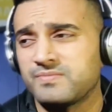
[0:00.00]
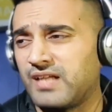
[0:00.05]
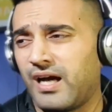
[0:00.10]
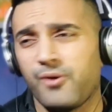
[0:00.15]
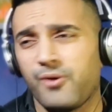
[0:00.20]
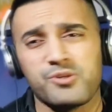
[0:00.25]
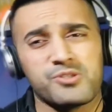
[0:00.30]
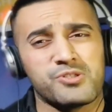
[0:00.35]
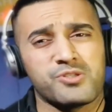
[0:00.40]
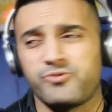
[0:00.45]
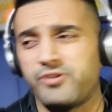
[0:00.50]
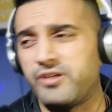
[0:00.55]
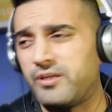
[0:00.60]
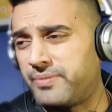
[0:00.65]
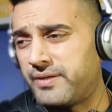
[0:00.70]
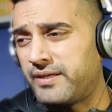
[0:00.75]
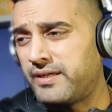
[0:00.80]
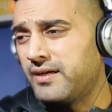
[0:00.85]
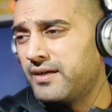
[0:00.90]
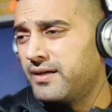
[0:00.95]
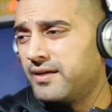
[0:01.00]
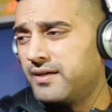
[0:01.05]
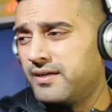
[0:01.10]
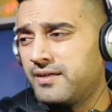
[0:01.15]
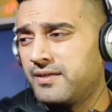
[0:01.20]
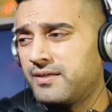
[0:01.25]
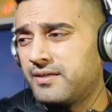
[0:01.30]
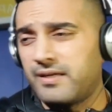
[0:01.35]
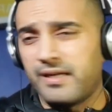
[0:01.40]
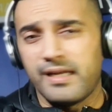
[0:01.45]
That was creepy.
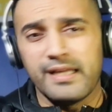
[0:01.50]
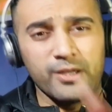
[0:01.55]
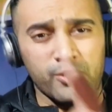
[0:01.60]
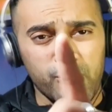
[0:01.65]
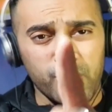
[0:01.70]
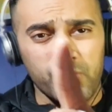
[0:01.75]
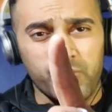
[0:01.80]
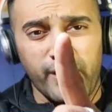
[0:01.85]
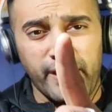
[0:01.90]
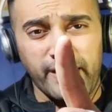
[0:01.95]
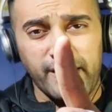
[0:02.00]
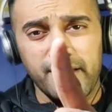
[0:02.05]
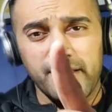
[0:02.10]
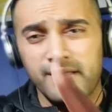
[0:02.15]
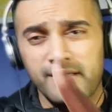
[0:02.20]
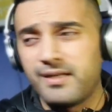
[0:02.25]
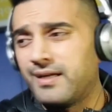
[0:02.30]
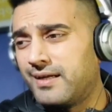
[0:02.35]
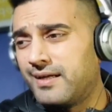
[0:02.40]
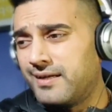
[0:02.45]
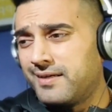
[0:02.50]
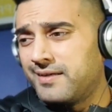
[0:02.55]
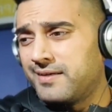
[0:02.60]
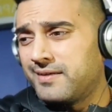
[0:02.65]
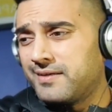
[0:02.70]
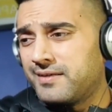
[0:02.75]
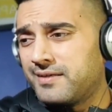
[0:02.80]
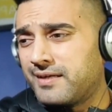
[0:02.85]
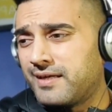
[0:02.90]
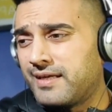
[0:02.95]
In a good way.
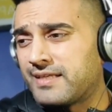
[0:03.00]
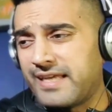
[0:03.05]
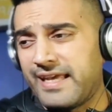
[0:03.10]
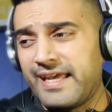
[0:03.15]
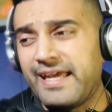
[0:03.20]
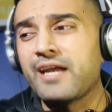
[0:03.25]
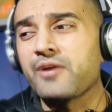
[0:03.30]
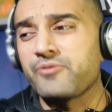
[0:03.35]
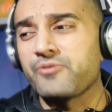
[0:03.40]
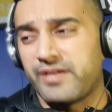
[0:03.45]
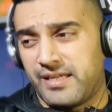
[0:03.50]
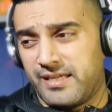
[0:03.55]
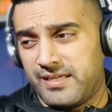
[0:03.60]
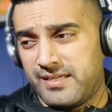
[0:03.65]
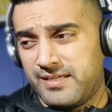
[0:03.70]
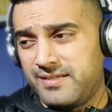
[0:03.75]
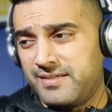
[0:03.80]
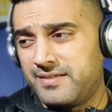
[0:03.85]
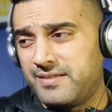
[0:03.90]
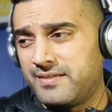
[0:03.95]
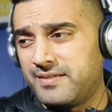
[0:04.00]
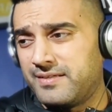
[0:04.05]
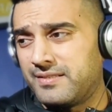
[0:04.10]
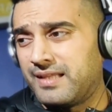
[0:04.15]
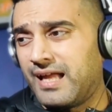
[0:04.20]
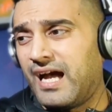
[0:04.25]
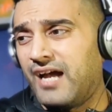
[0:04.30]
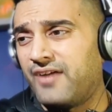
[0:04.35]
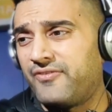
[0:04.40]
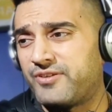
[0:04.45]
It's eerie.
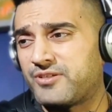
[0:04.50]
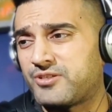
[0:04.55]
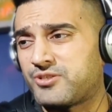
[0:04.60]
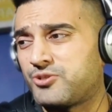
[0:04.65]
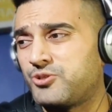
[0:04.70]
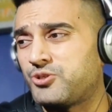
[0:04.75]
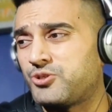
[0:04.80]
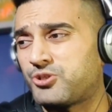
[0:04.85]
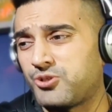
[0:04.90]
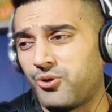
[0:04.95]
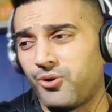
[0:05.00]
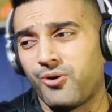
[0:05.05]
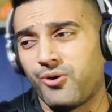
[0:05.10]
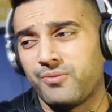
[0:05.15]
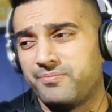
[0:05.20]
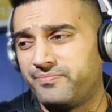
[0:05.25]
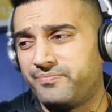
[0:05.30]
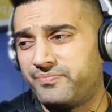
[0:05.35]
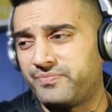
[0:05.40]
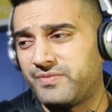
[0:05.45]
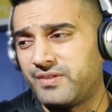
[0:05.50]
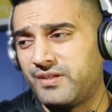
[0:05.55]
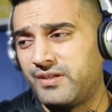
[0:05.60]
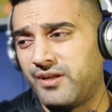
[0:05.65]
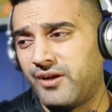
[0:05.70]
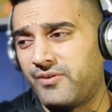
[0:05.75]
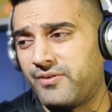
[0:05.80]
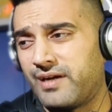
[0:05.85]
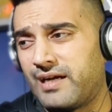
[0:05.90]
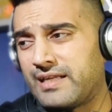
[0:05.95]
Life is too short, you
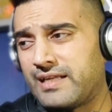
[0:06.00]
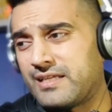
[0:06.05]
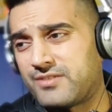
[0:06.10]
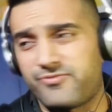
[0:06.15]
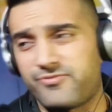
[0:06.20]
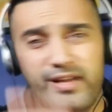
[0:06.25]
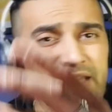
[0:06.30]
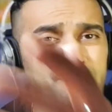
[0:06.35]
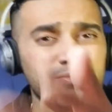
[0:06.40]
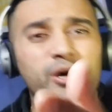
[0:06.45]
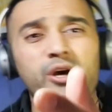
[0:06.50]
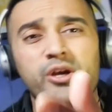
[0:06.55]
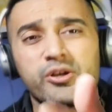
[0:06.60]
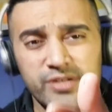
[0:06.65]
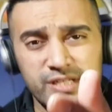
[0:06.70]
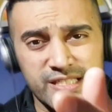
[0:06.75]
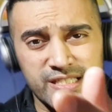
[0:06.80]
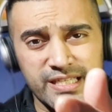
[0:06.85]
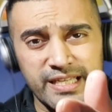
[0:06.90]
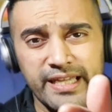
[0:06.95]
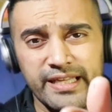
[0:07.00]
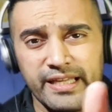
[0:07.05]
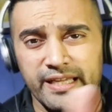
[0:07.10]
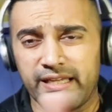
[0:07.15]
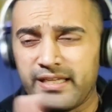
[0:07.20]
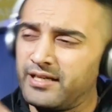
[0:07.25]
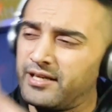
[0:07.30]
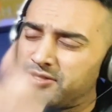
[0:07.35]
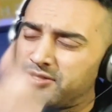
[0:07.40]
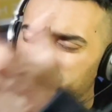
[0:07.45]
know, and it's Freddie Mercury singing it.
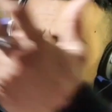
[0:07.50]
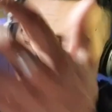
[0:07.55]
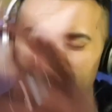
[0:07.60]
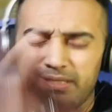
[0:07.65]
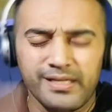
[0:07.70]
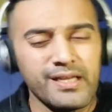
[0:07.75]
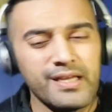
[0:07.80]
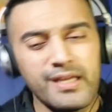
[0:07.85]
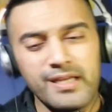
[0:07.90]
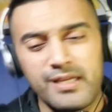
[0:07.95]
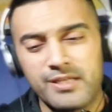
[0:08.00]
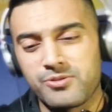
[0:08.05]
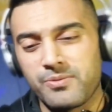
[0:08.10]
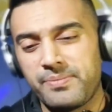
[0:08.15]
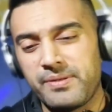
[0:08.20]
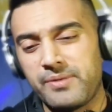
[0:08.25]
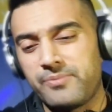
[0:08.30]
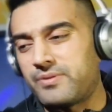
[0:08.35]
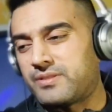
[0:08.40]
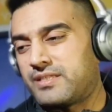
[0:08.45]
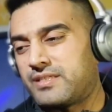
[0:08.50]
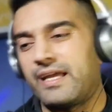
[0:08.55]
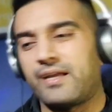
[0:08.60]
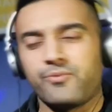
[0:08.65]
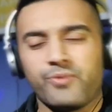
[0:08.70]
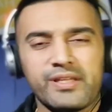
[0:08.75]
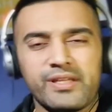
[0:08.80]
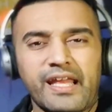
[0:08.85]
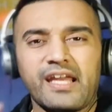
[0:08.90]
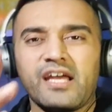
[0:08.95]
You know, some people were saying
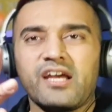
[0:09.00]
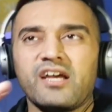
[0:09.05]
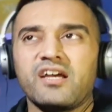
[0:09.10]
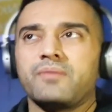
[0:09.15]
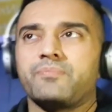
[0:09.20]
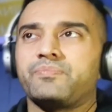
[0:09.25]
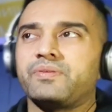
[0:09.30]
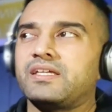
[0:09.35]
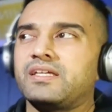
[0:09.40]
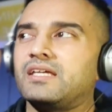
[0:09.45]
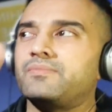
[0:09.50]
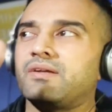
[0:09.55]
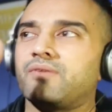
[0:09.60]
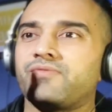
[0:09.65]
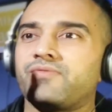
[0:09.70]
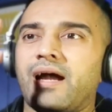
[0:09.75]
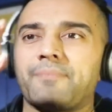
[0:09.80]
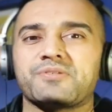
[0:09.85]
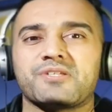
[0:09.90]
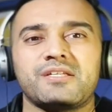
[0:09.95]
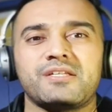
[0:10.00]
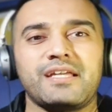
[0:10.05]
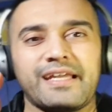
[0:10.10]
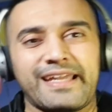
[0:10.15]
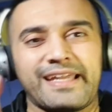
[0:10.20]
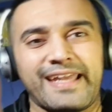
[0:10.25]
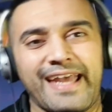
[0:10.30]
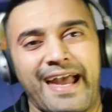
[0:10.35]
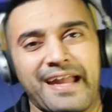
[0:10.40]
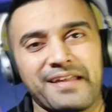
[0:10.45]
when they hear Bohemian Rhapsody
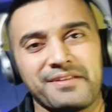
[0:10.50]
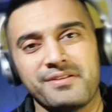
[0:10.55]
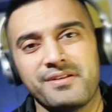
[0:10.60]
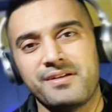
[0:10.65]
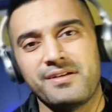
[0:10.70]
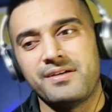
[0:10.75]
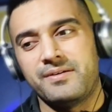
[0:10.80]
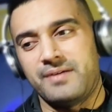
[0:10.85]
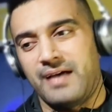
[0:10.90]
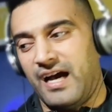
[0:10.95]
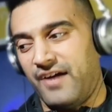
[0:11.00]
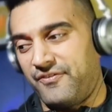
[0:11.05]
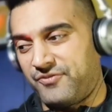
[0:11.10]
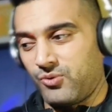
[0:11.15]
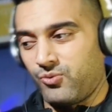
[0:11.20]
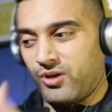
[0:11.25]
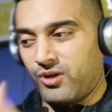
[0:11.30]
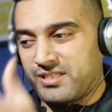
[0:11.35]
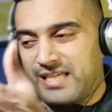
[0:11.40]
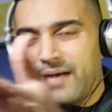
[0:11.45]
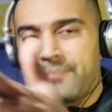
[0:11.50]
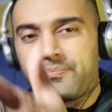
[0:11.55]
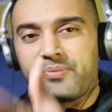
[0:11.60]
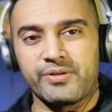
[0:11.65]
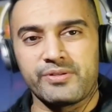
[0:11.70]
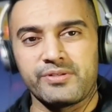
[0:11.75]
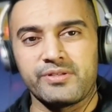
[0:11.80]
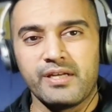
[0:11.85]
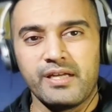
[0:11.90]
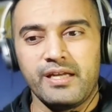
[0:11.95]
again after what's happened,